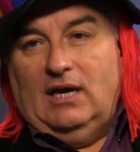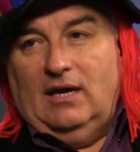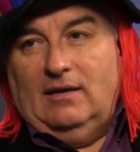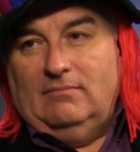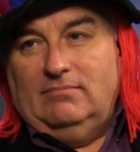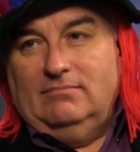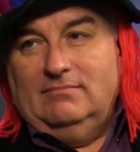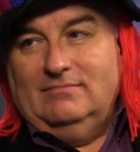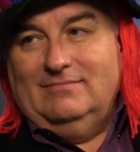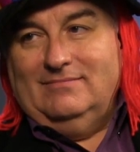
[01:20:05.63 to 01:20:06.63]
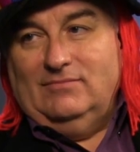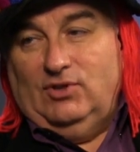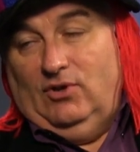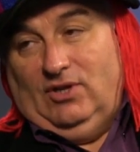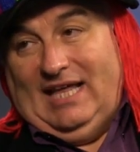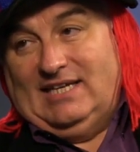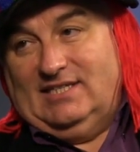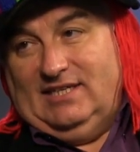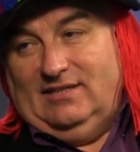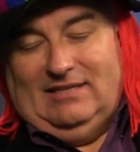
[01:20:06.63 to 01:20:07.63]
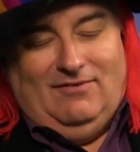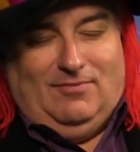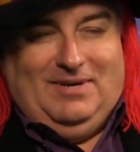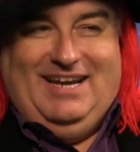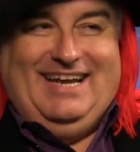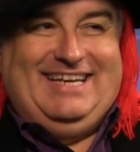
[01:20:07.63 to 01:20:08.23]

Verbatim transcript: Uh, you know the last thing. Never mind.